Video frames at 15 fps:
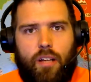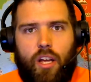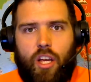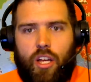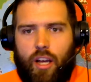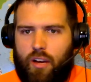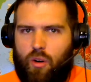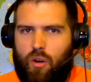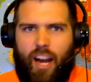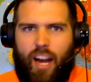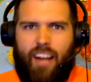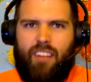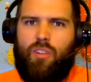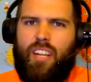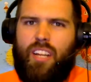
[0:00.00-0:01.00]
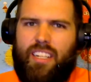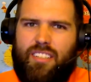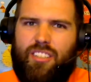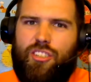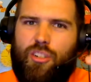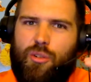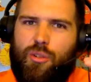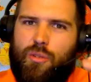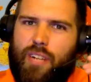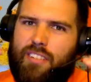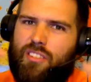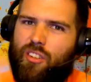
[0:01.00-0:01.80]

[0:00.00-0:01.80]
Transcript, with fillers: uh, I like to show you guys the